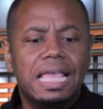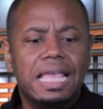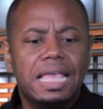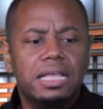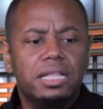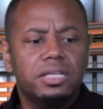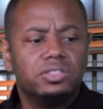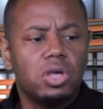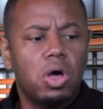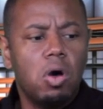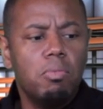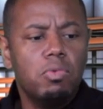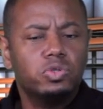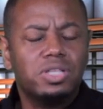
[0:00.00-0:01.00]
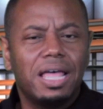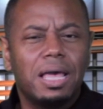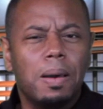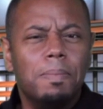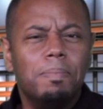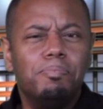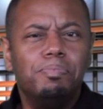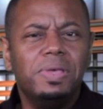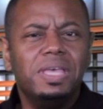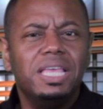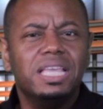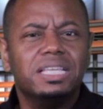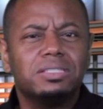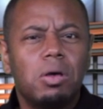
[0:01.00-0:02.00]
It's almost like
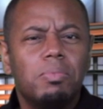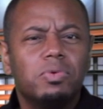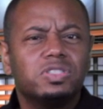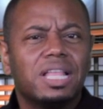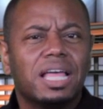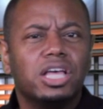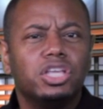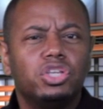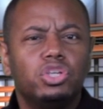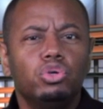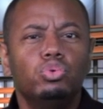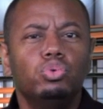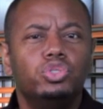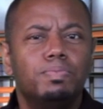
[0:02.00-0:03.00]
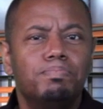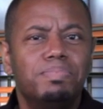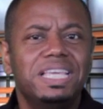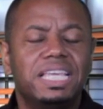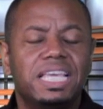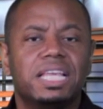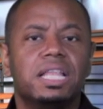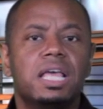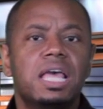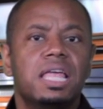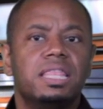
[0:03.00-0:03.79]
a huge beacon